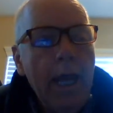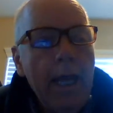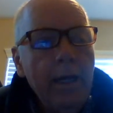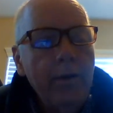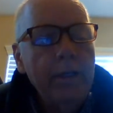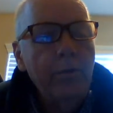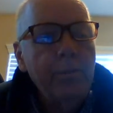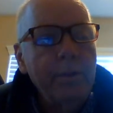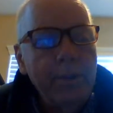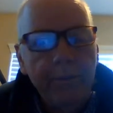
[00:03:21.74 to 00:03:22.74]
And I'll get
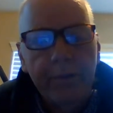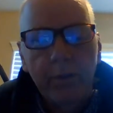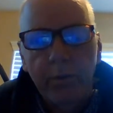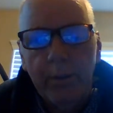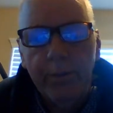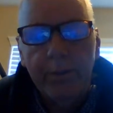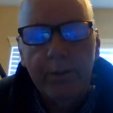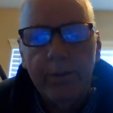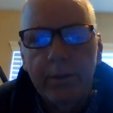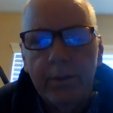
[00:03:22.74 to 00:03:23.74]
specific
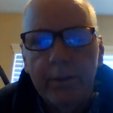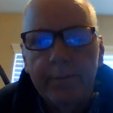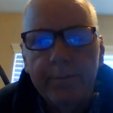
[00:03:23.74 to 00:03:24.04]
scriptures.